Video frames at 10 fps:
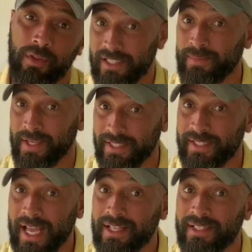This makes
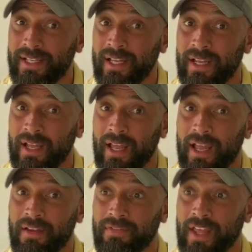sense
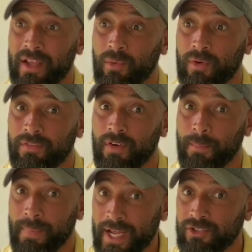if they were
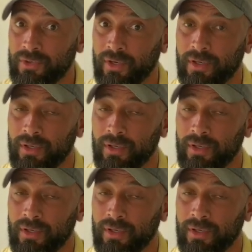from Petra,